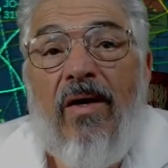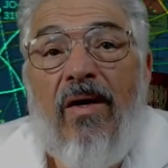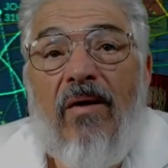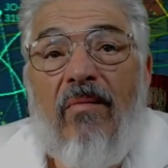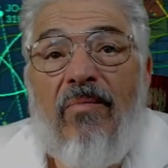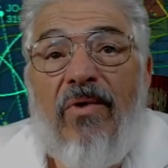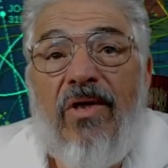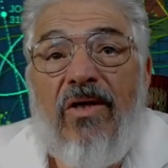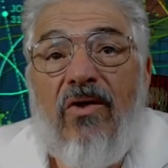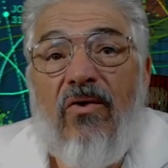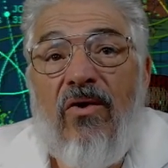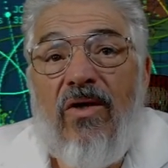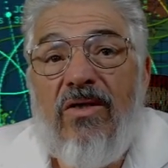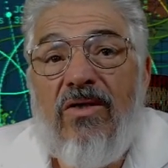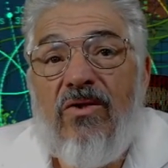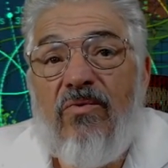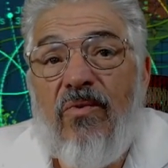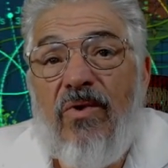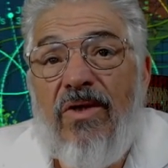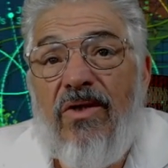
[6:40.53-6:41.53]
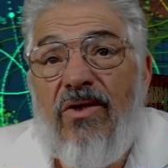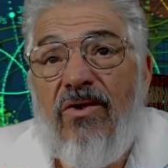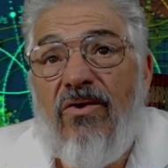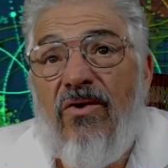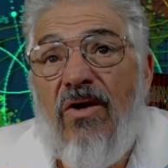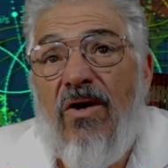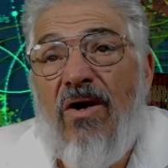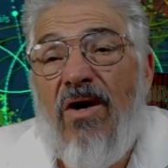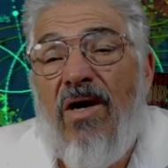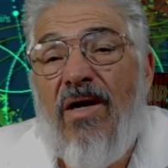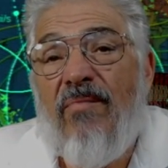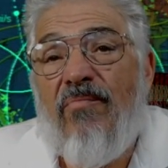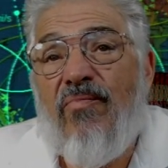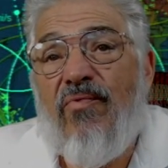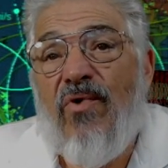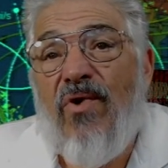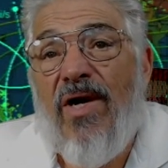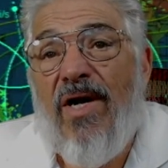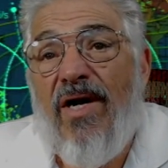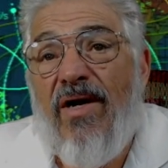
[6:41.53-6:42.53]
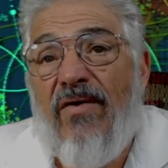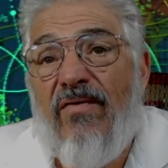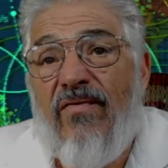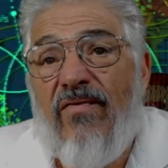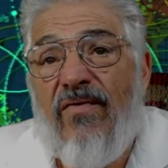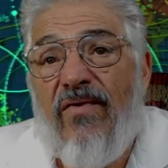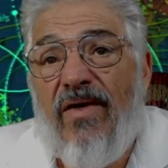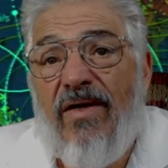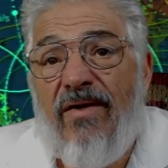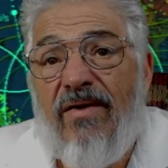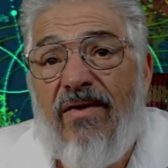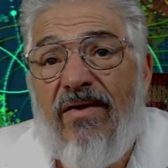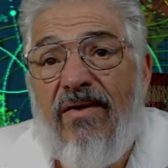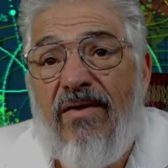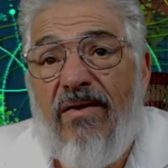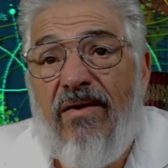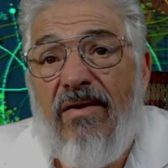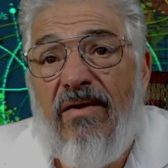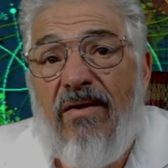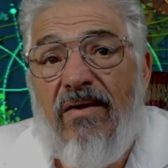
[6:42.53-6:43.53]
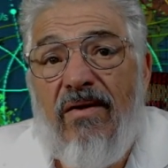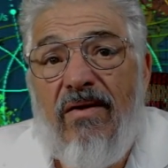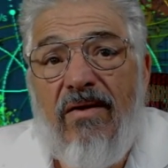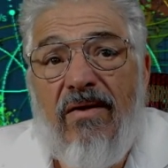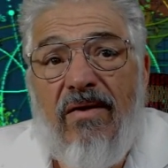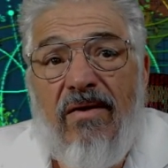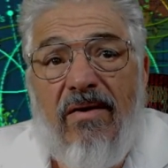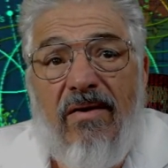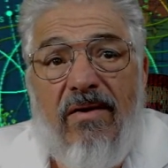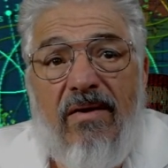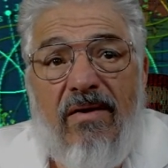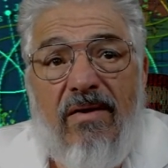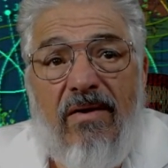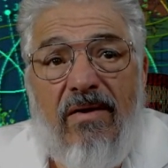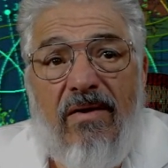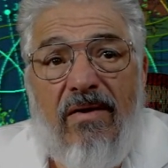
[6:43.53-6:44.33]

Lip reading: because when you're on Brave, I switched to.